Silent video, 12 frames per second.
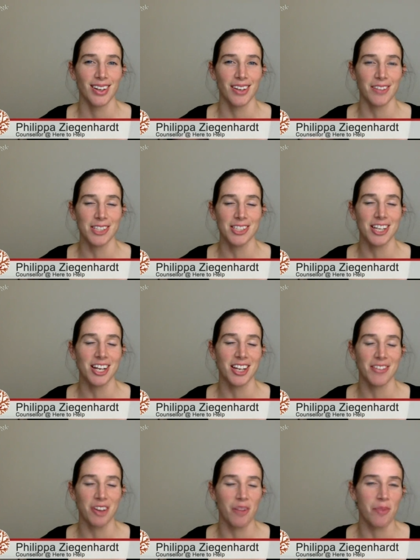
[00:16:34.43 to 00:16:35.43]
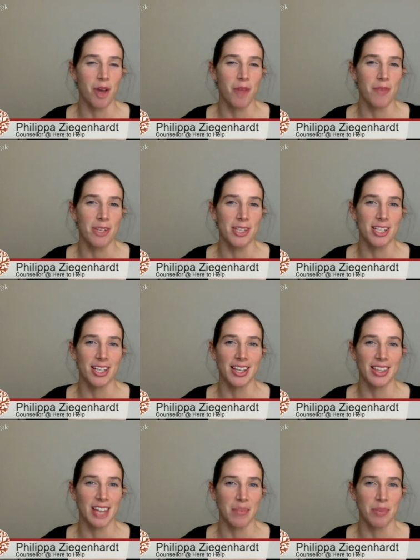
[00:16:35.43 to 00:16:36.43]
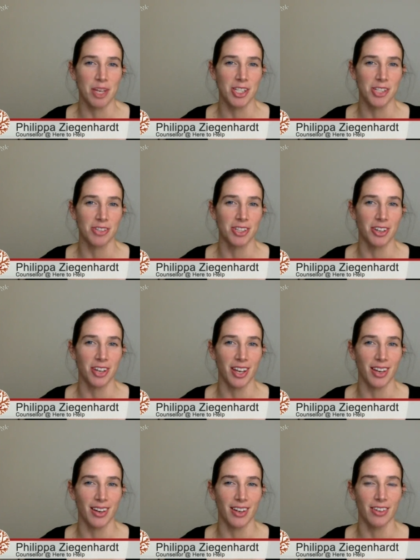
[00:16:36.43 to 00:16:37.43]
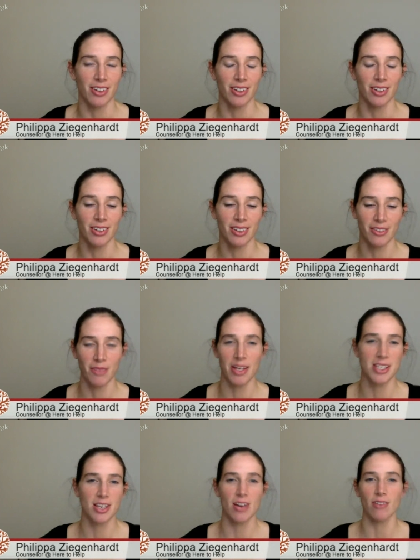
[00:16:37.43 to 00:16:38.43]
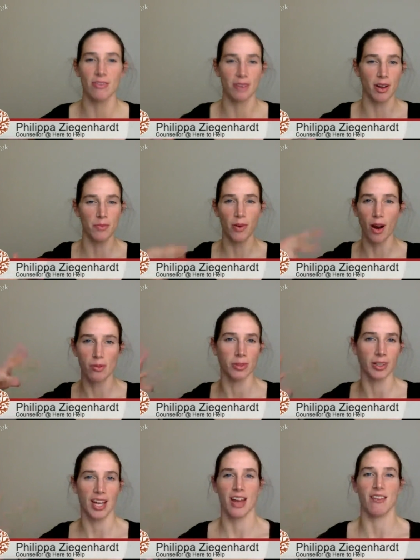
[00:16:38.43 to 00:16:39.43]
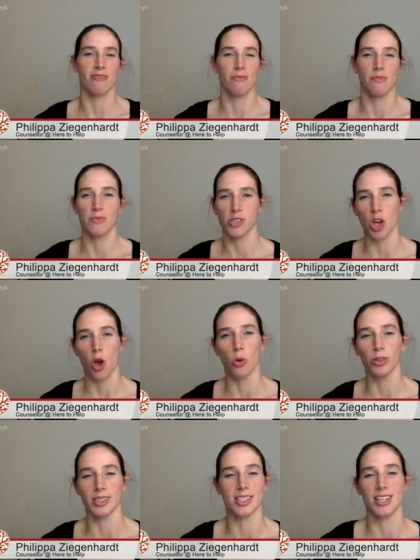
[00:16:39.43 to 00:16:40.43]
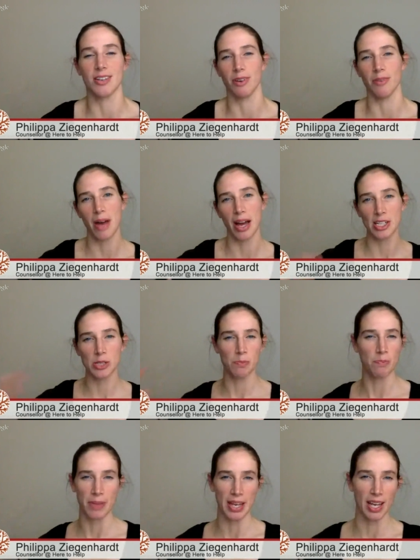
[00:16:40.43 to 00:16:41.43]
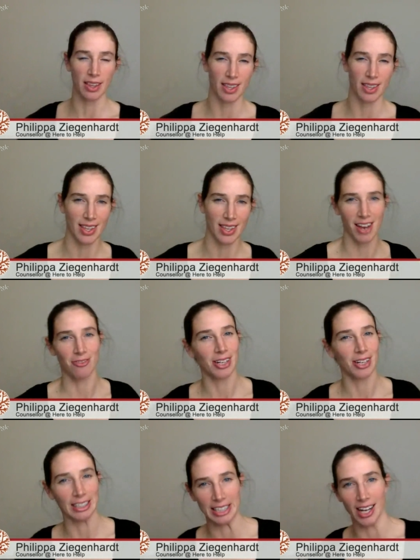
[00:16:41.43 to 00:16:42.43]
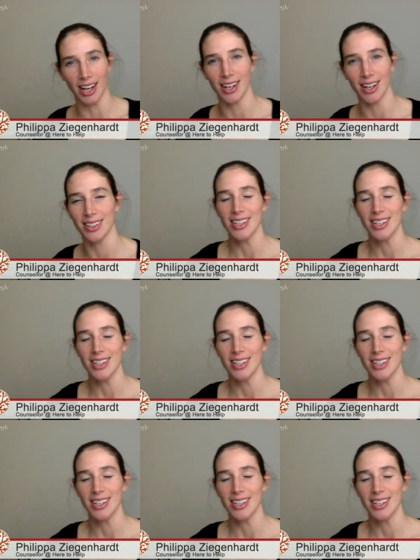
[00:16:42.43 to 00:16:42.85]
I'm just going to give you a moment to get that picture in your head. I know for myself, I probably have shoulders that were much bigger than they really are.